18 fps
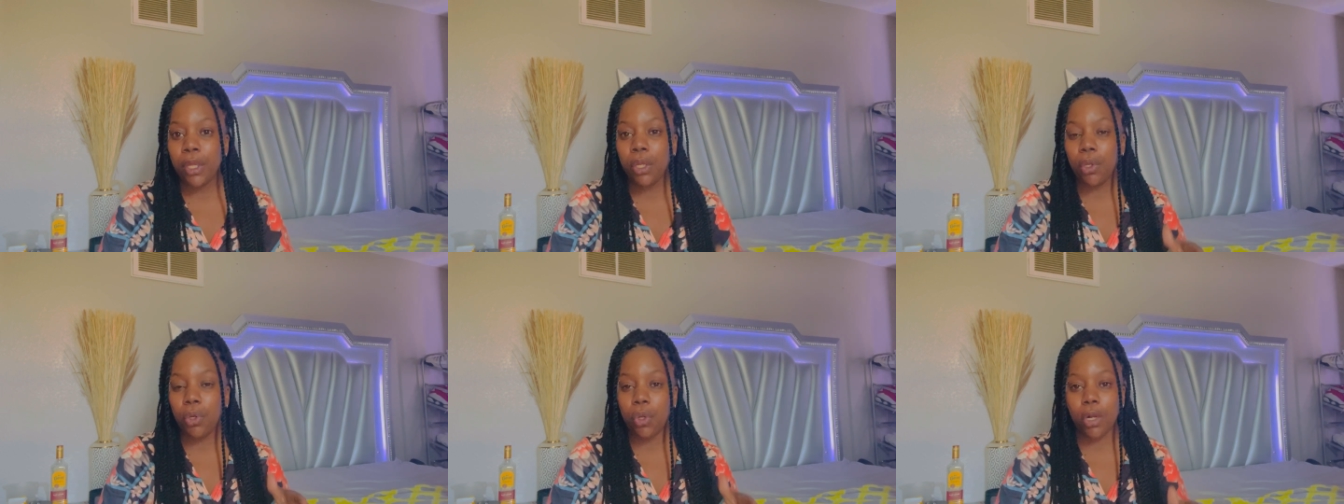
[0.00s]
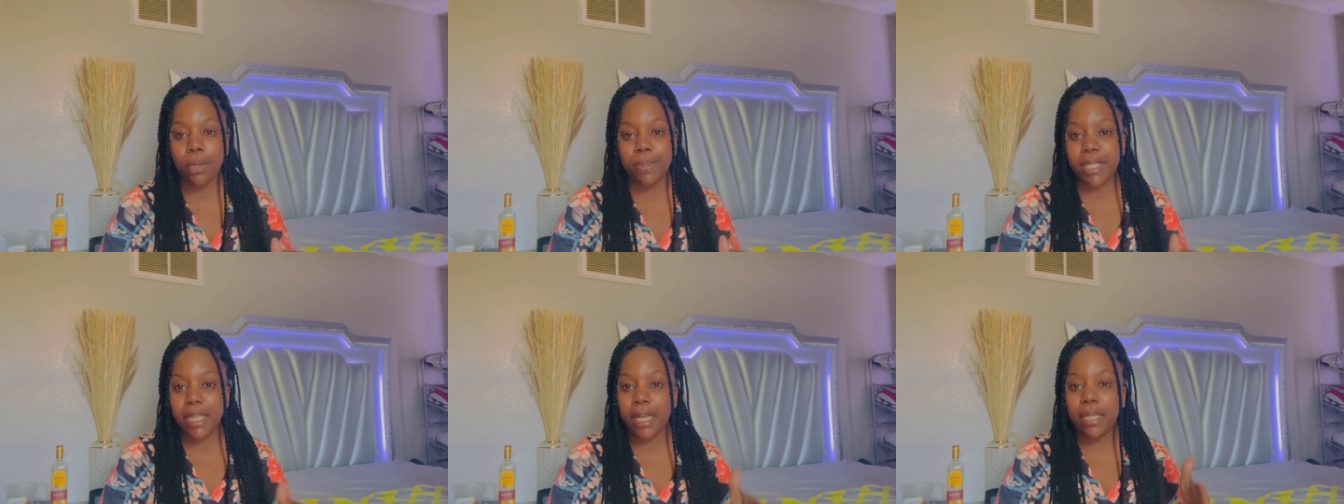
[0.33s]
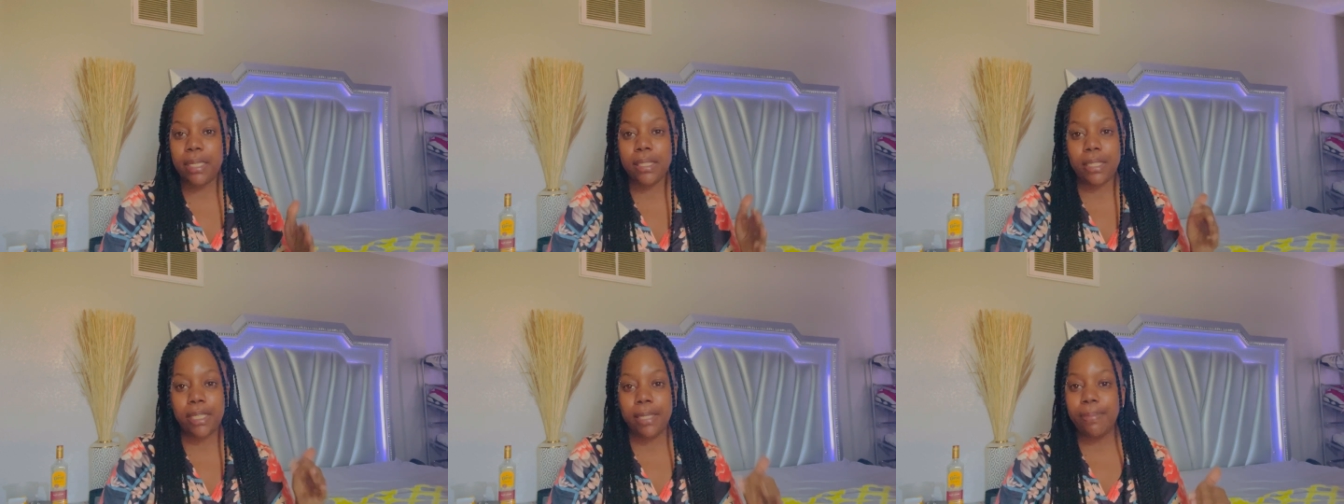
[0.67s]
You know what I'm saying?
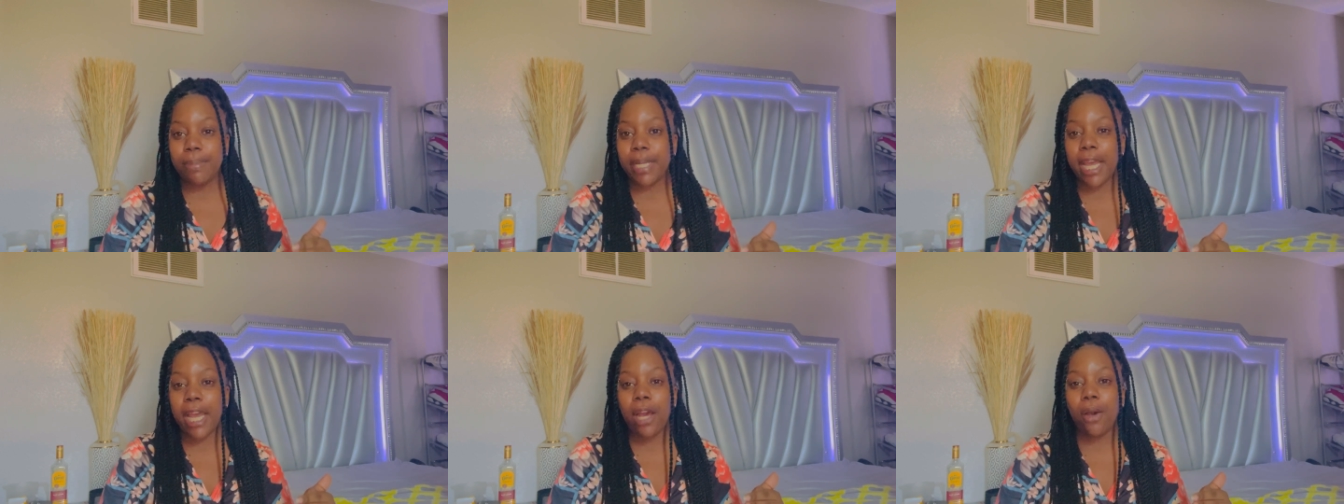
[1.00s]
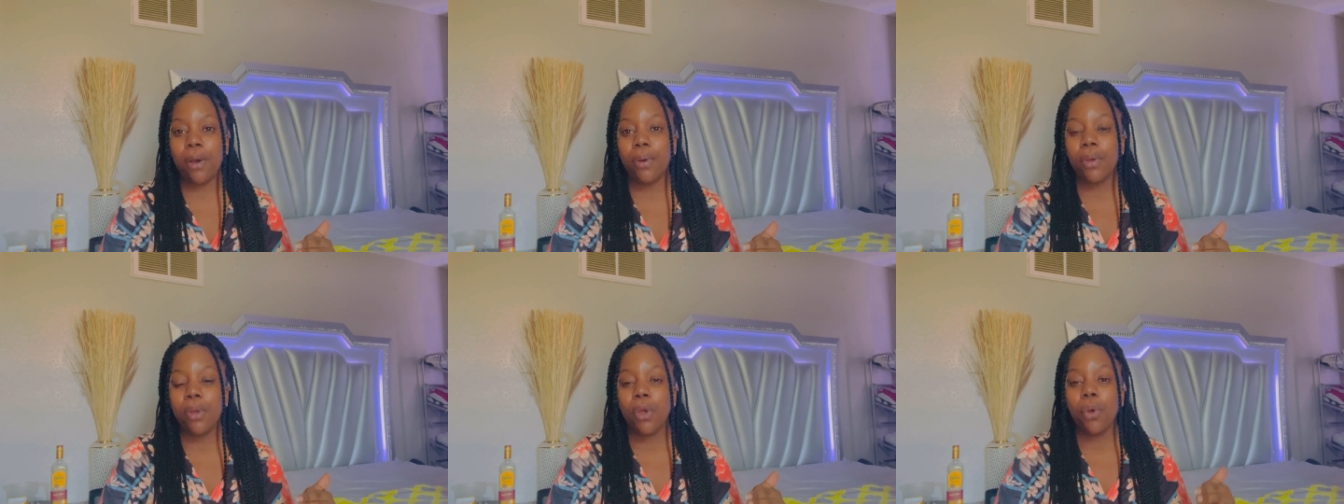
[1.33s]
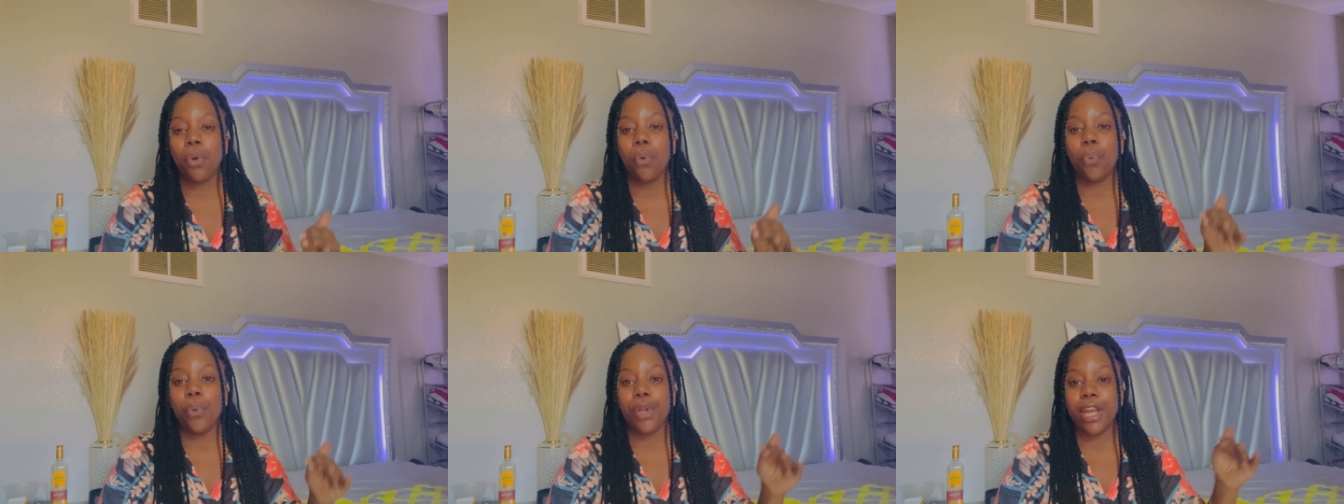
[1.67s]
Because deep down,
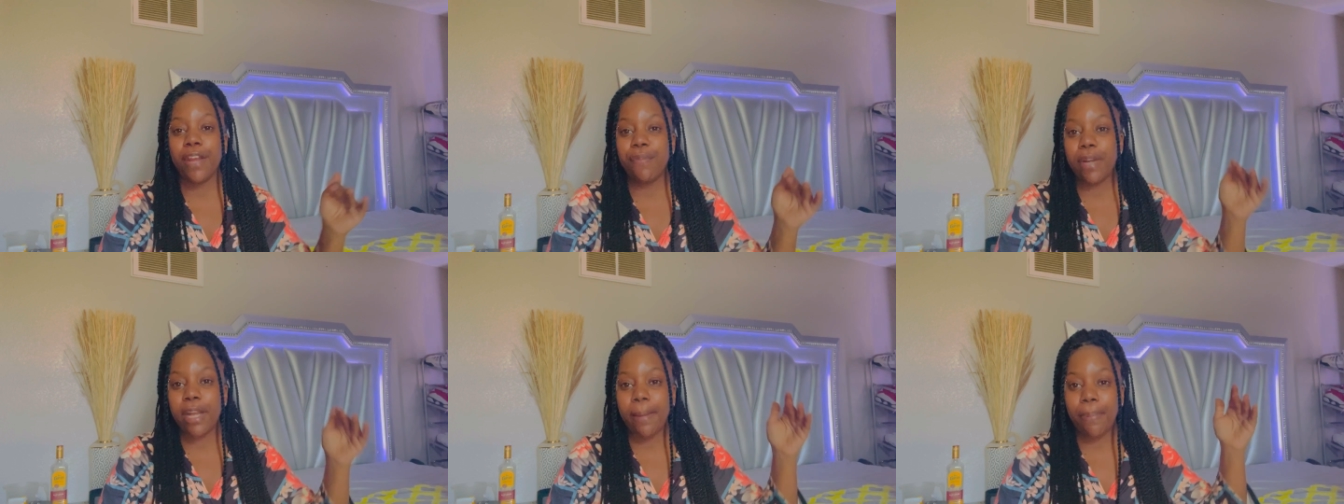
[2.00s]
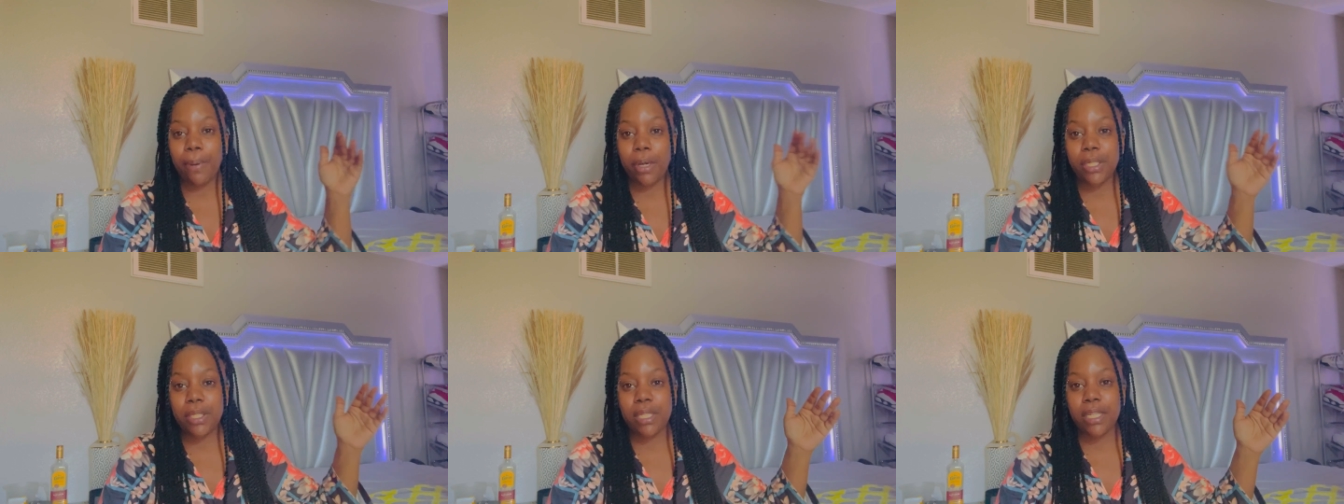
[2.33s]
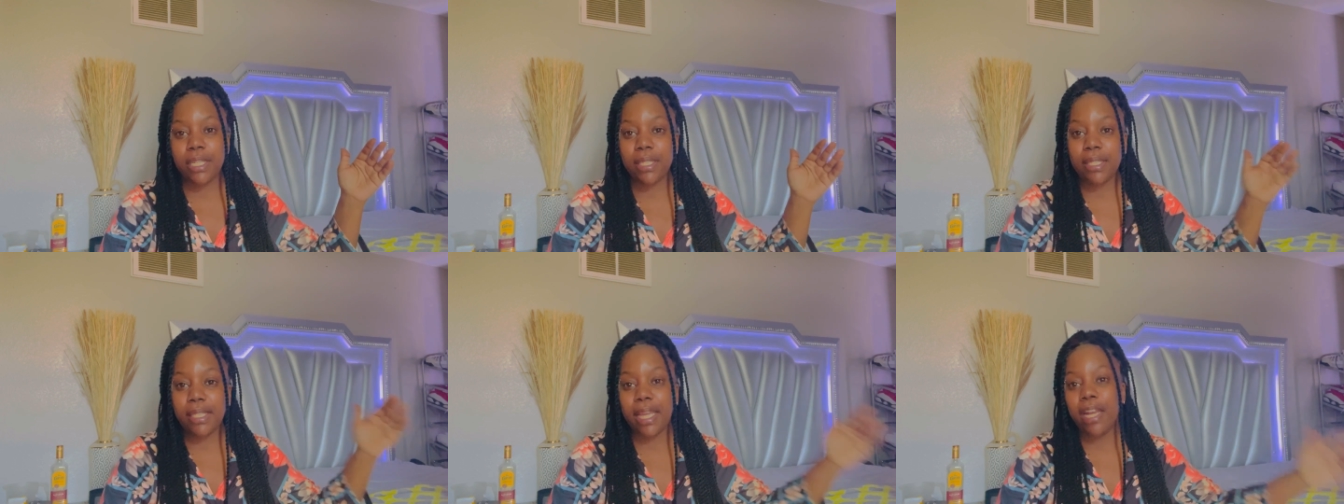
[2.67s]
whatever that person
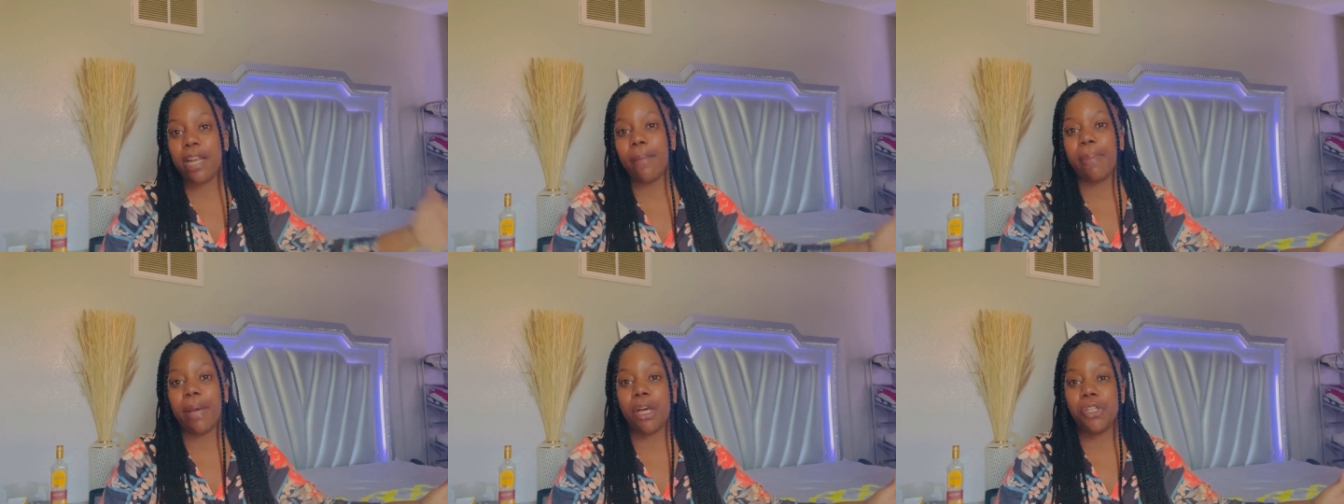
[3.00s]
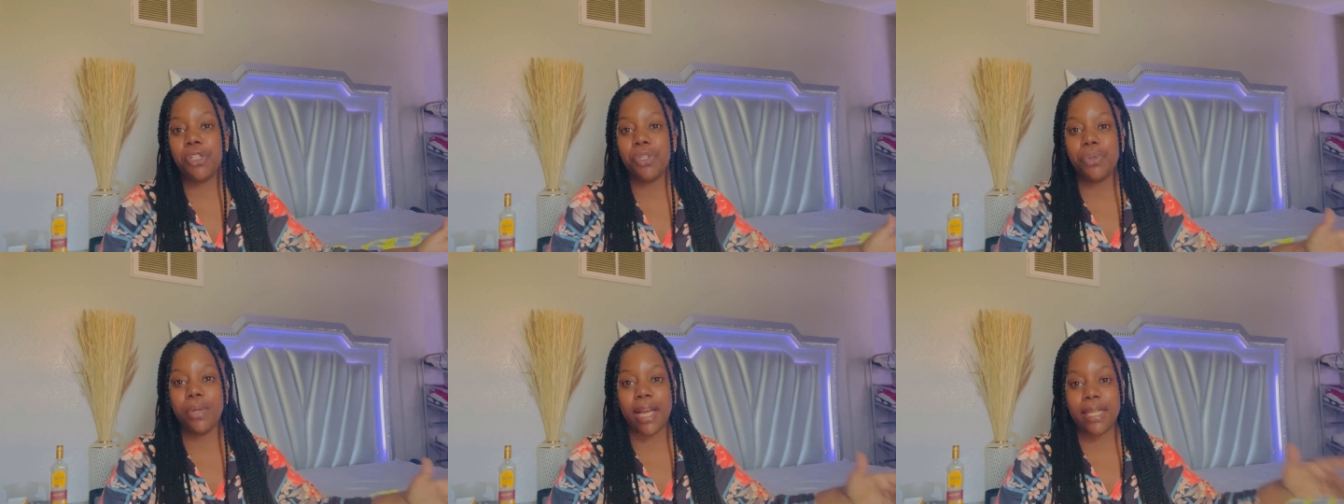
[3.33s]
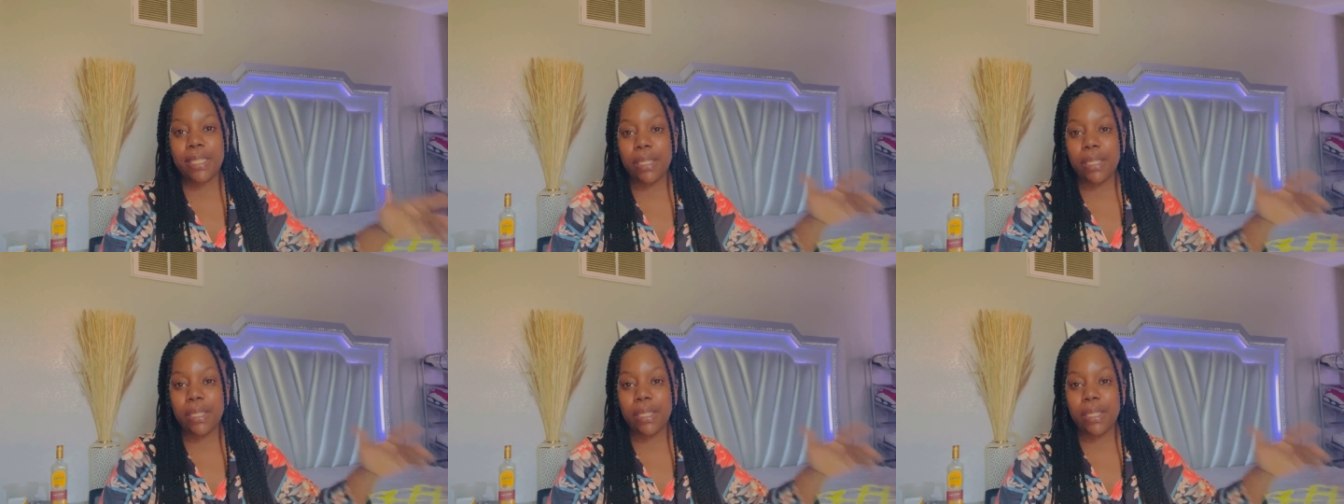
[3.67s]
is saying about you got